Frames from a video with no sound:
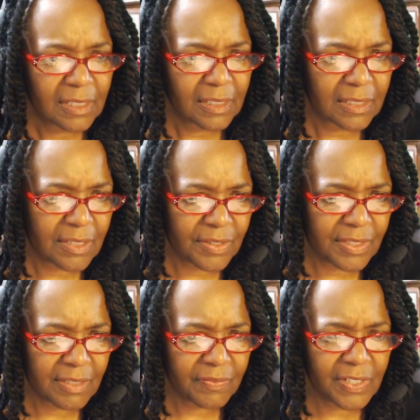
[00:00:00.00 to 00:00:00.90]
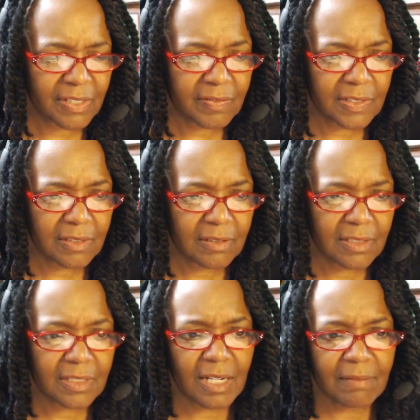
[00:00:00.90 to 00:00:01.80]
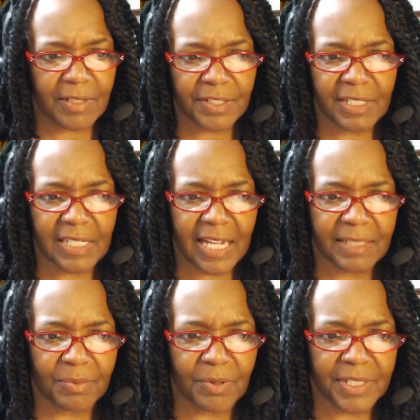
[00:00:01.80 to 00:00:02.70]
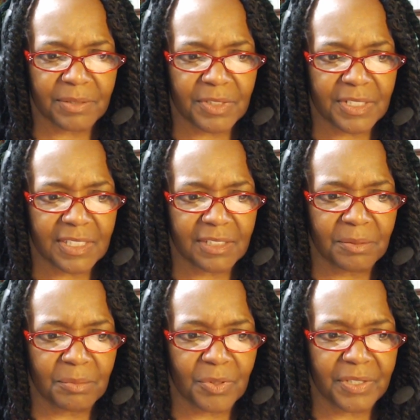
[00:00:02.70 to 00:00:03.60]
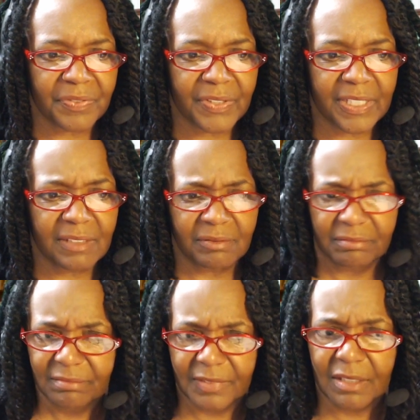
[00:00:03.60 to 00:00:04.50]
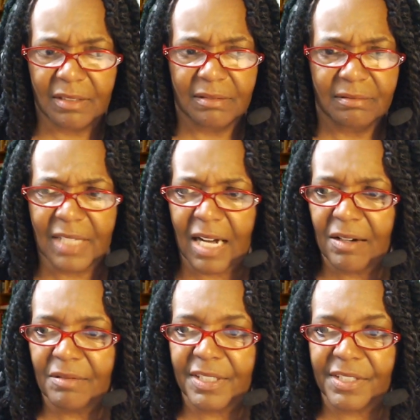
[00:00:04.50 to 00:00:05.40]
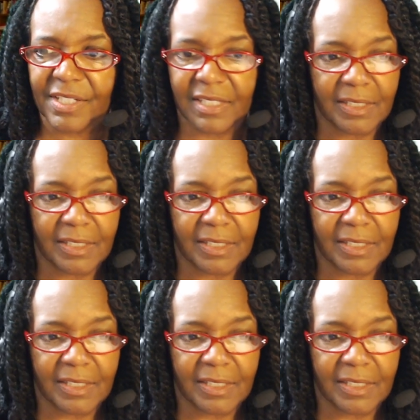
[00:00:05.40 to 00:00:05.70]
did you see a video of a little girl talking about she likes boys and wants a little boyfriend? No. How old was she?